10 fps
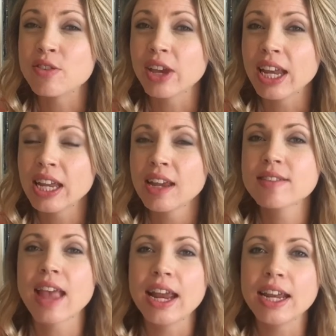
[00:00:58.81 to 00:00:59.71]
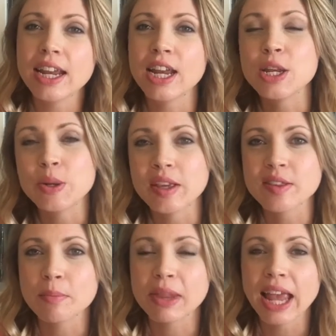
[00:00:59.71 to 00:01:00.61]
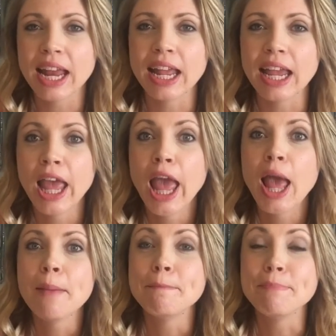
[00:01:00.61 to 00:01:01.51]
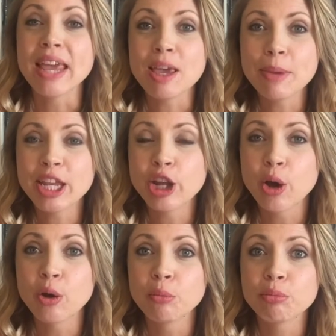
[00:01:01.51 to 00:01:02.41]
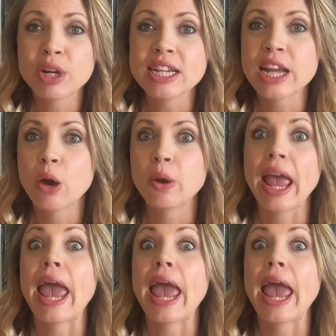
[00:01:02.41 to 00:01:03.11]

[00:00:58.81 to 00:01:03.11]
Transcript: you're getting excited and doing some planning, maybe don't print out